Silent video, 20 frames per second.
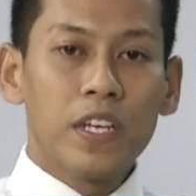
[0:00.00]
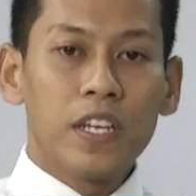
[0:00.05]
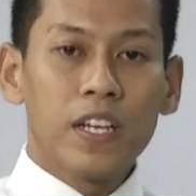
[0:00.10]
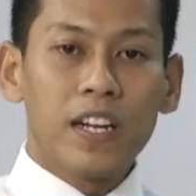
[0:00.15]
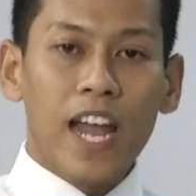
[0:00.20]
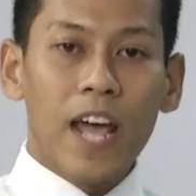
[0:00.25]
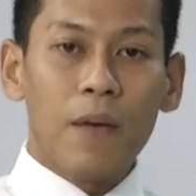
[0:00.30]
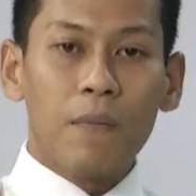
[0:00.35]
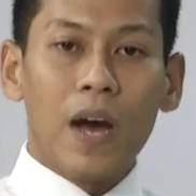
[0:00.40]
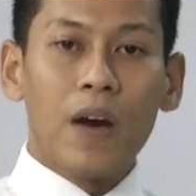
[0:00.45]
we
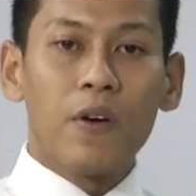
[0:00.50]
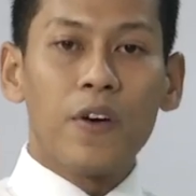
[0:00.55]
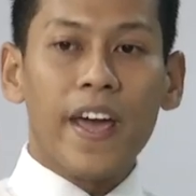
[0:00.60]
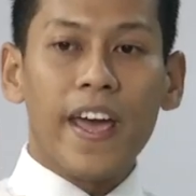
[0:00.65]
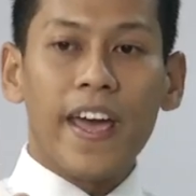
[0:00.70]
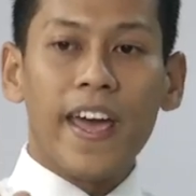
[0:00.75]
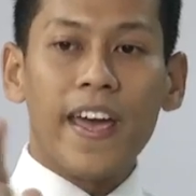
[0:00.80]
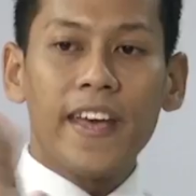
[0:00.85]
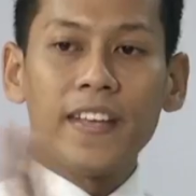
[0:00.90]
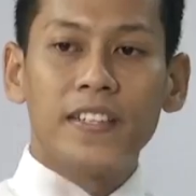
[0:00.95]
clap our
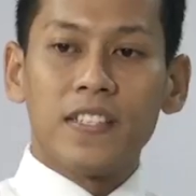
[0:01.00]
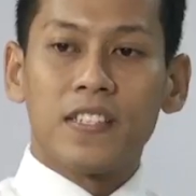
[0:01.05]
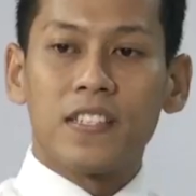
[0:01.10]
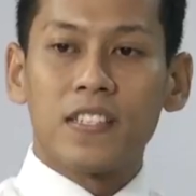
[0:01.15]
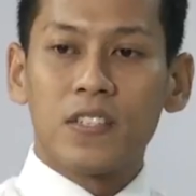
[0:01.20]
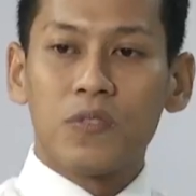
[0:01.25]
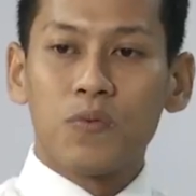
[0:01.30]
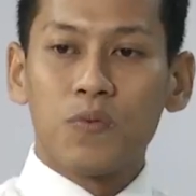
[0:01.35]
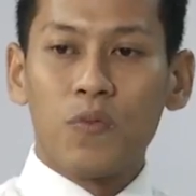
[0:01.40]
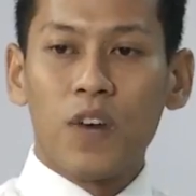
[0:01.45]

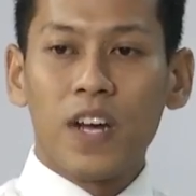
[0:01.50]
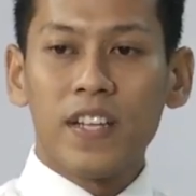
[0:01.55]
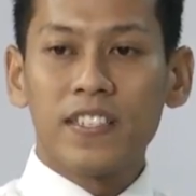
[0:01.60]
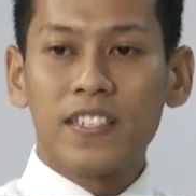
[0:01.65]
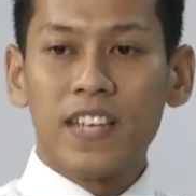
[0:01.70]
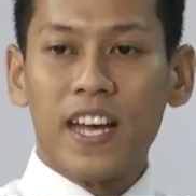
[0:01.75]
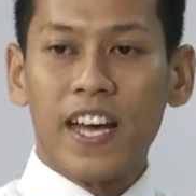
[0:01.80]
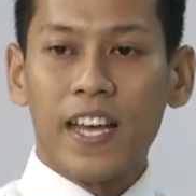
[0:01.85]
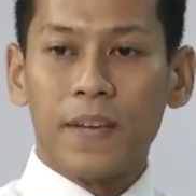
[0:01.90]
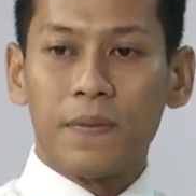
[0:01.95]
hands? One
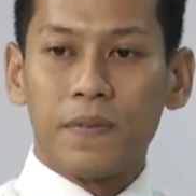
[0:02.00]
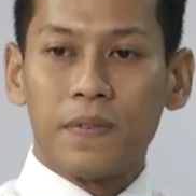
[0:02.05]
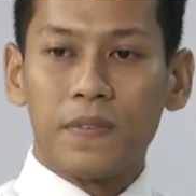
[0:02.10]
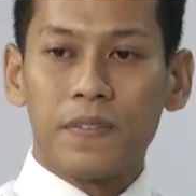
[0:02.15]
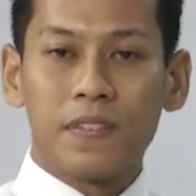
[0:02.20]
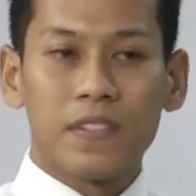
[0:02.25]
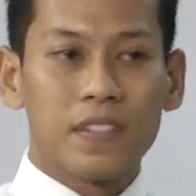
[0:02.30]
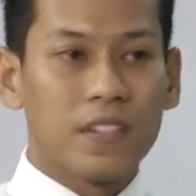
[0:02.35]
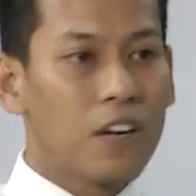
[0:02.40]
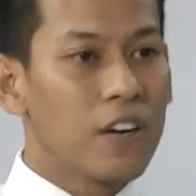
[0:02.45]
time.
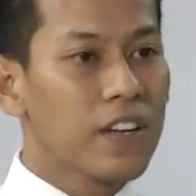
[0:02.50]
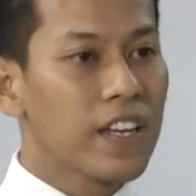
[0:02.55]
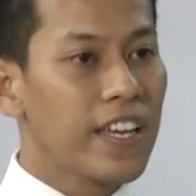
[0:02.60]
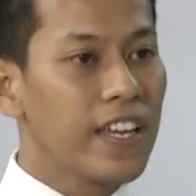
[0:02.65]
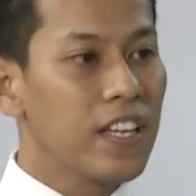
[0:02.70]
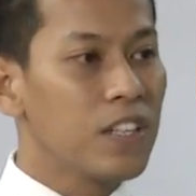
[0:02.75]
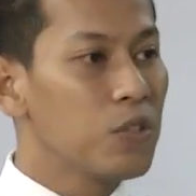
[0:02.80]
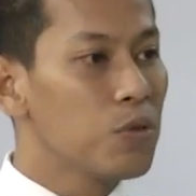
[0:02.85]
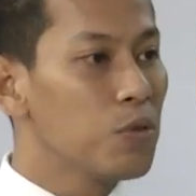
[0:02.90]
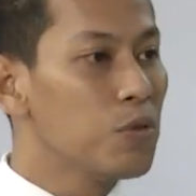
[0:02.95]

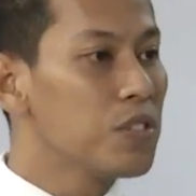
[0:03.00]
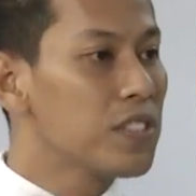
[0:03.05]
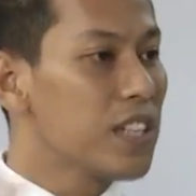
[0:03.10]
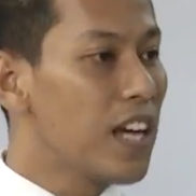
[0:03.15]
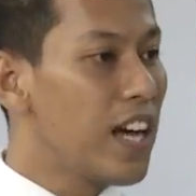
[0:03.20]
Okay, two